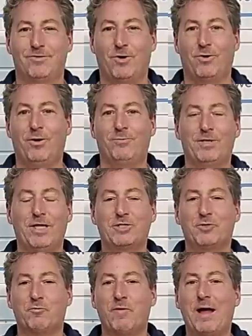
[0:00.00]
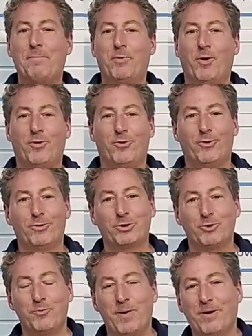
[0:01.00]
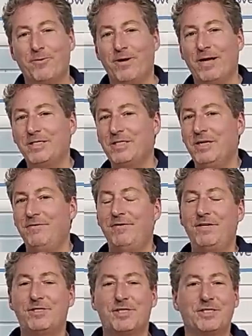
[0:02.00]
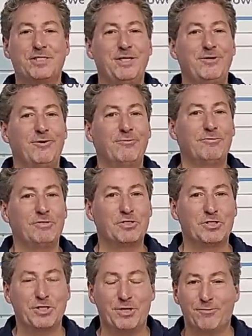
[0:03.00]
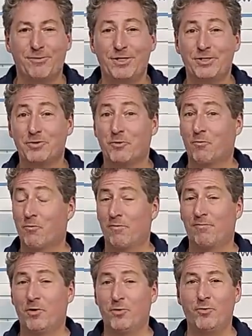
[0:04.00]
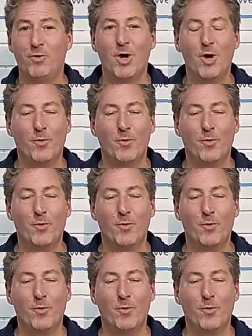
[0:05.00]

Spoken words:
All right, well, that's a wrap on our Schumacher SEV1600 series review.